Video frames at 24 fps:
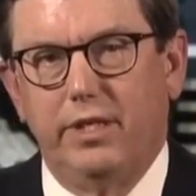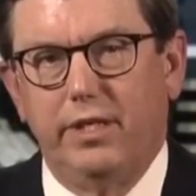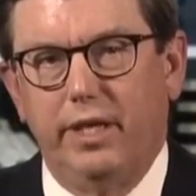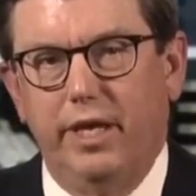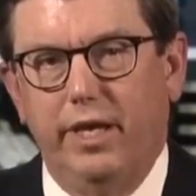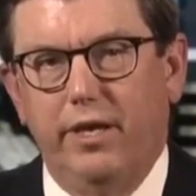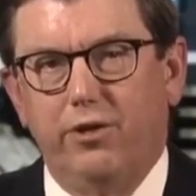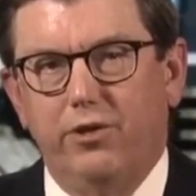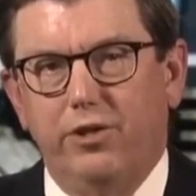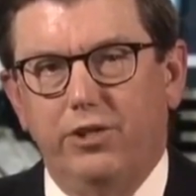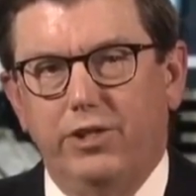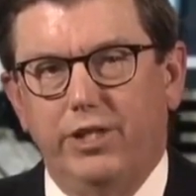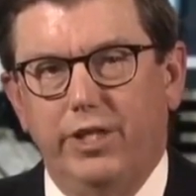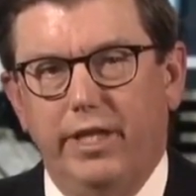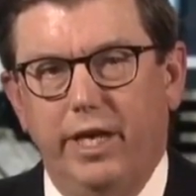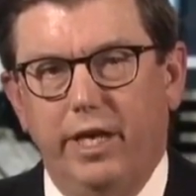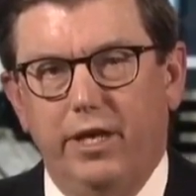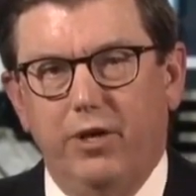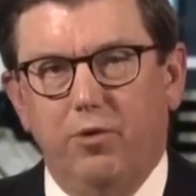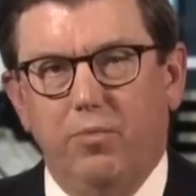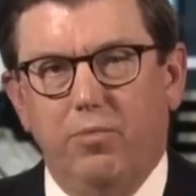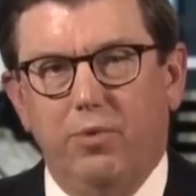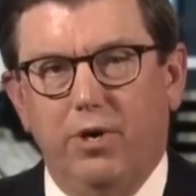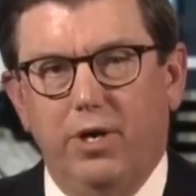energy
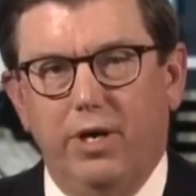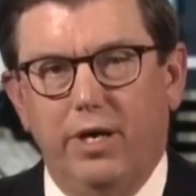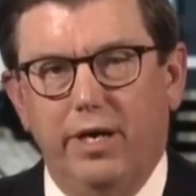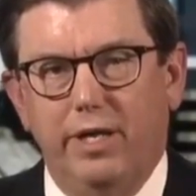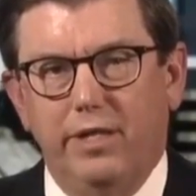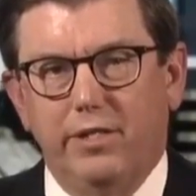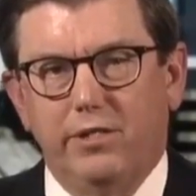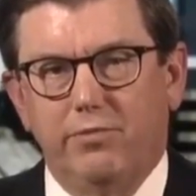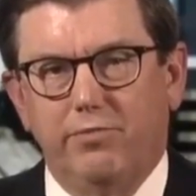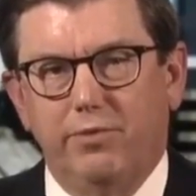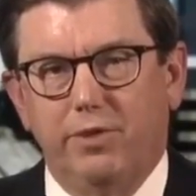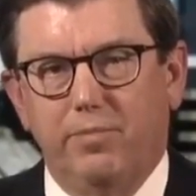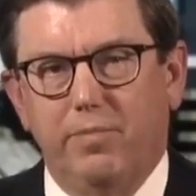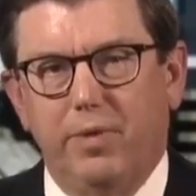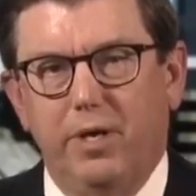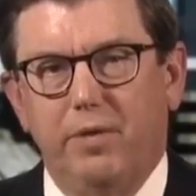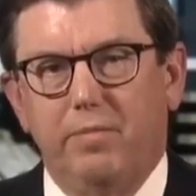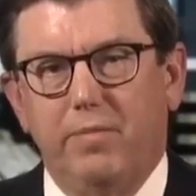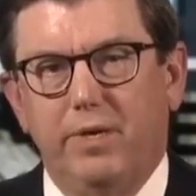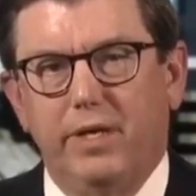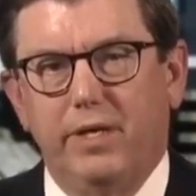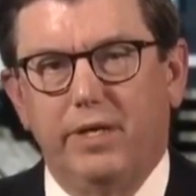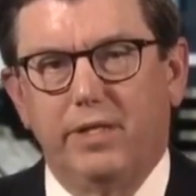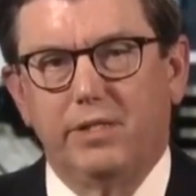enterprise with
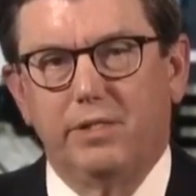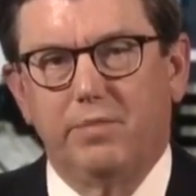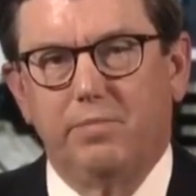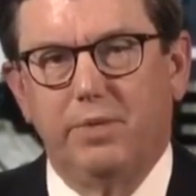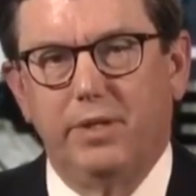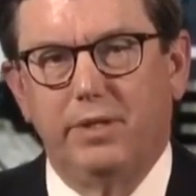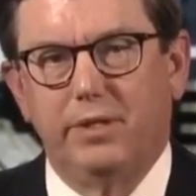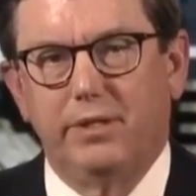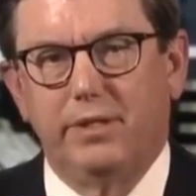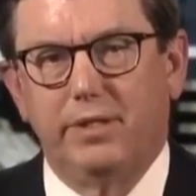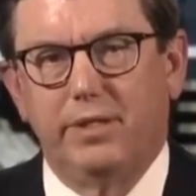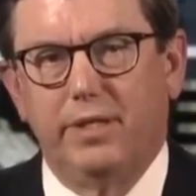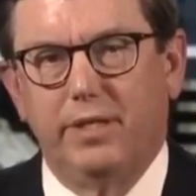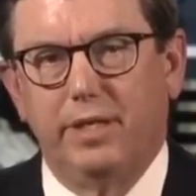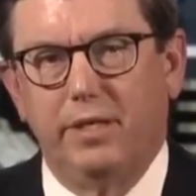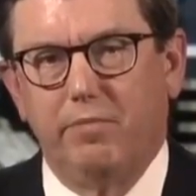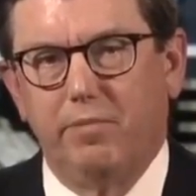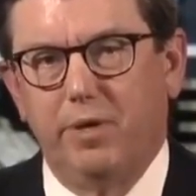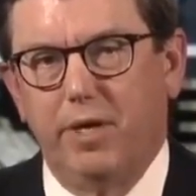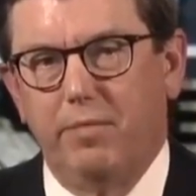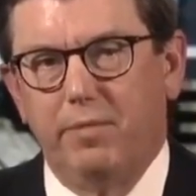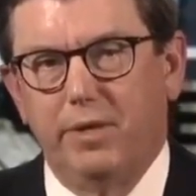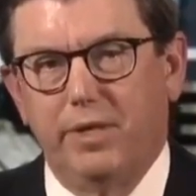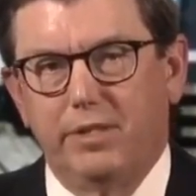Pemex, but uh, and
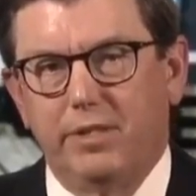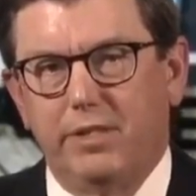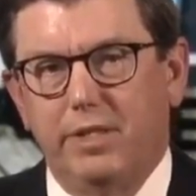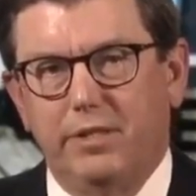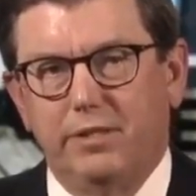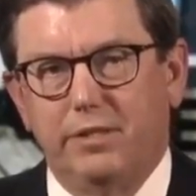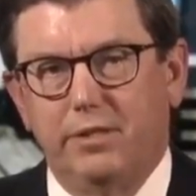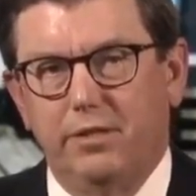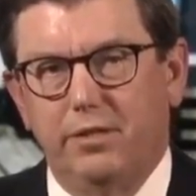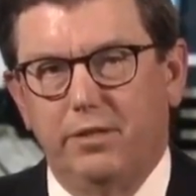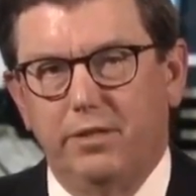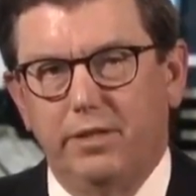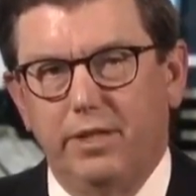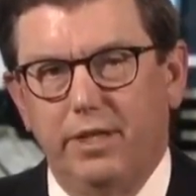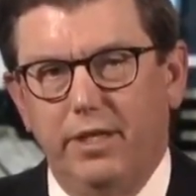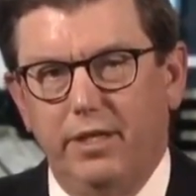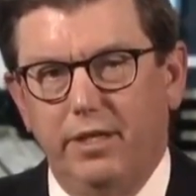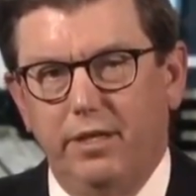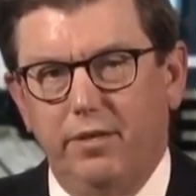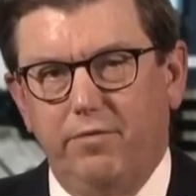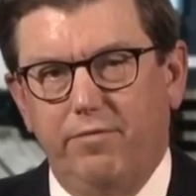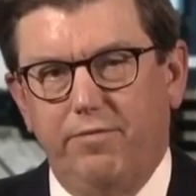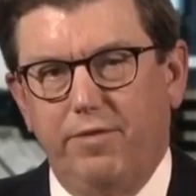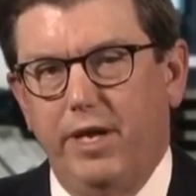Pemex doesn't
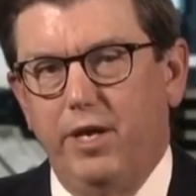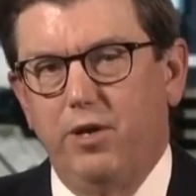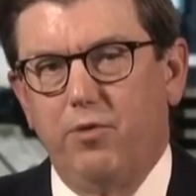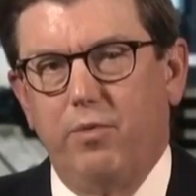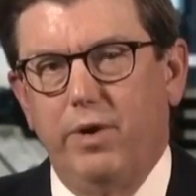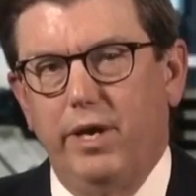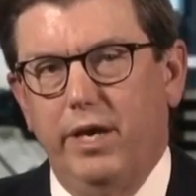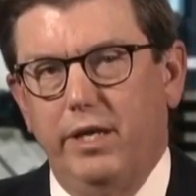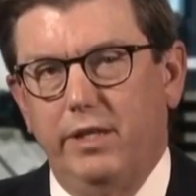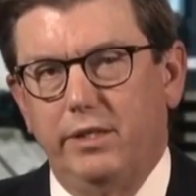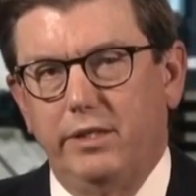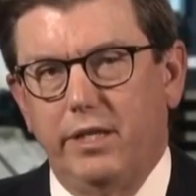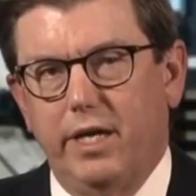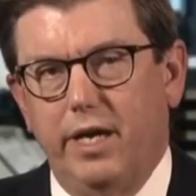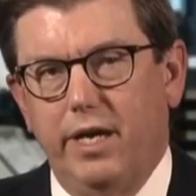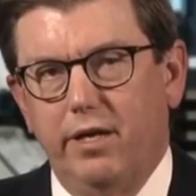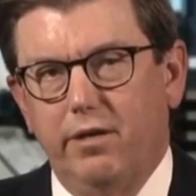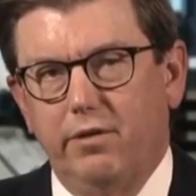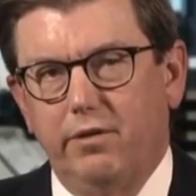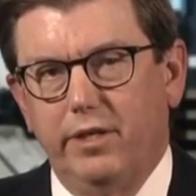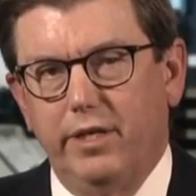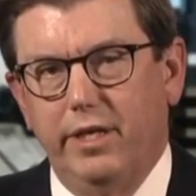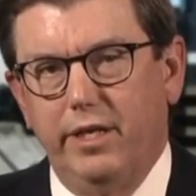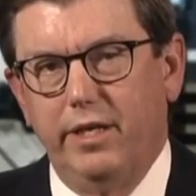fade away
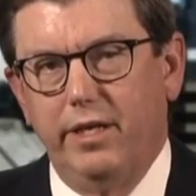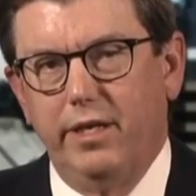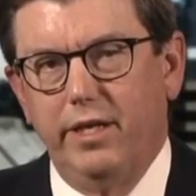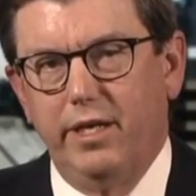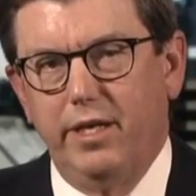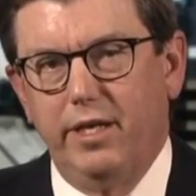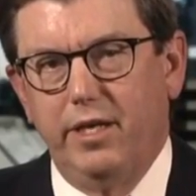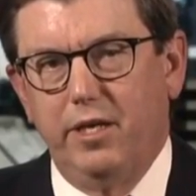entirely.